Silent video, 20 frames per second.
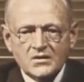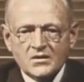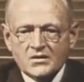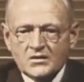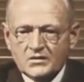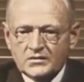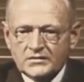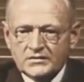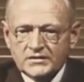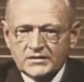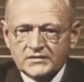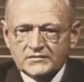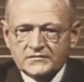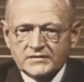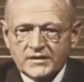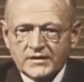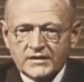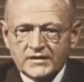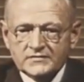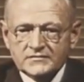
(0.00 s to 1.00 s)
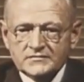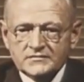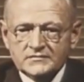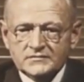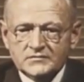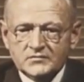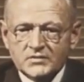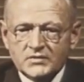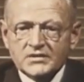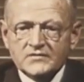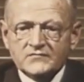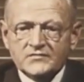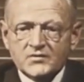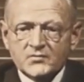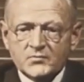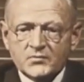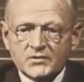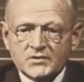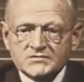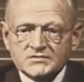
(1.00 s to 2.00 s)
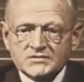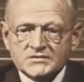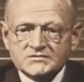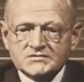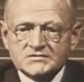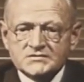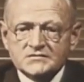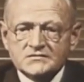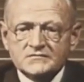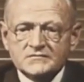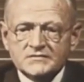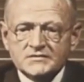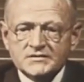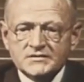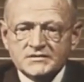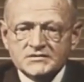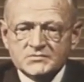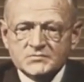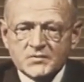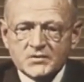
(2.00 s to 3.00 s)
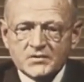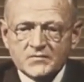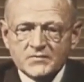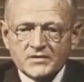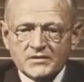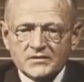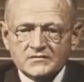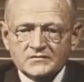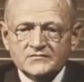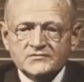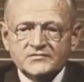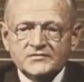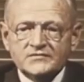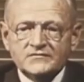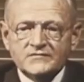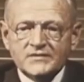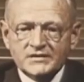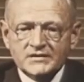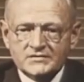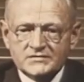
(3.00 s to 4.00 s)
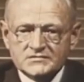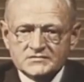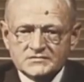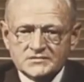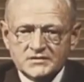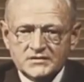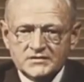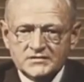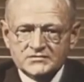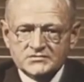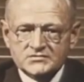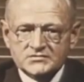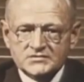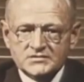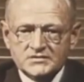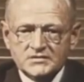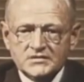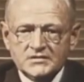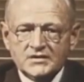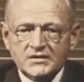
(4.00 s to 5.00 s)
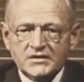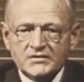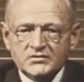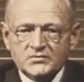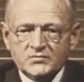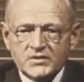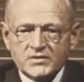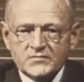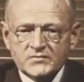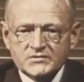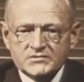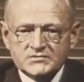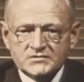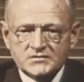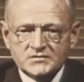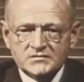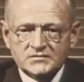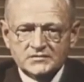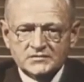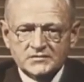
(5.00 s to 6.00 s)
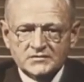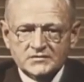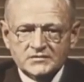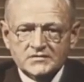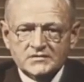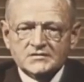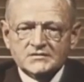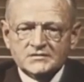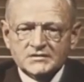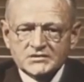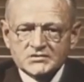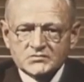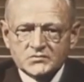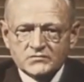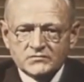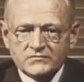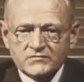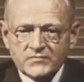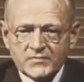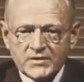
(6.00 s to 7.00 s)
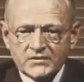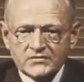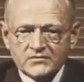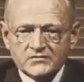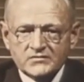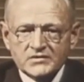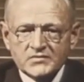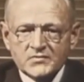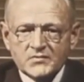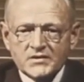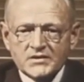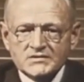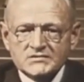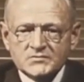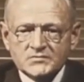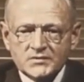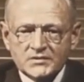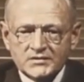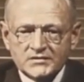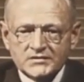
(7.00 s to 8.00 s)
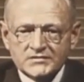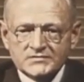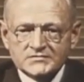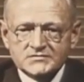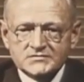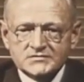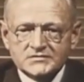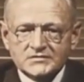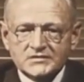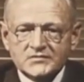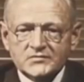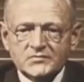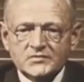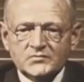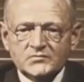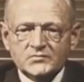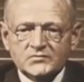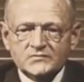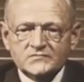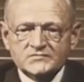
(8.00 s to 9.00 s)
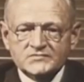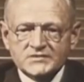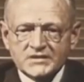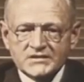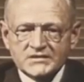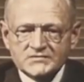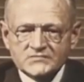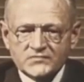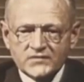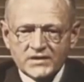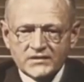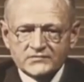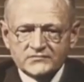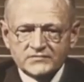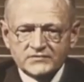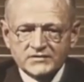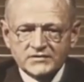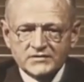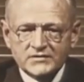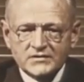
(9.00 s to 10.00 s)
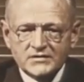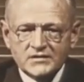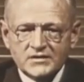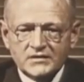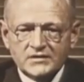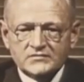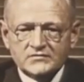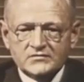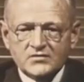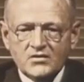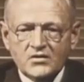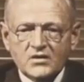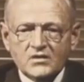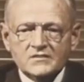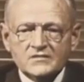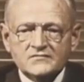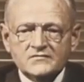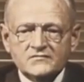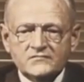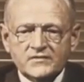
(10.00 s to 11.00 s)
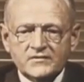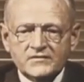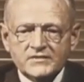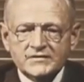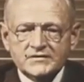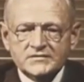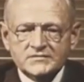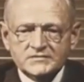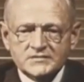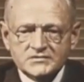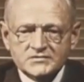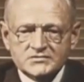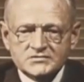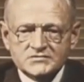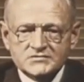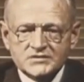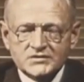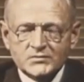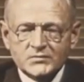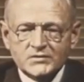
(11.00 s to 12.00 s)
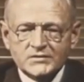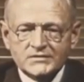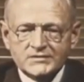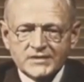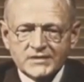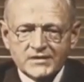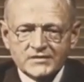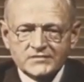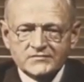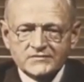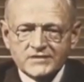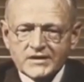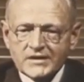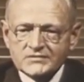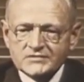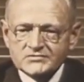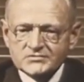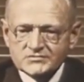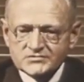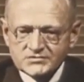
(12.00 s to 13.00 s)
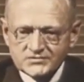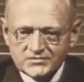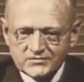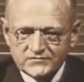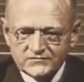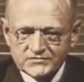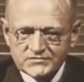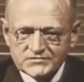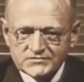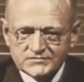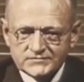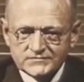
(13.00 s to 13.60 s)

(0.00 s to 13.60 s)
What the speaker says: On the other hand, many of our projects still are in the experimental or theoretical stage, and you may be certain these will remain only possibilities until they've been proved satisfactory under all of the varied conditions they will encounter in actual service.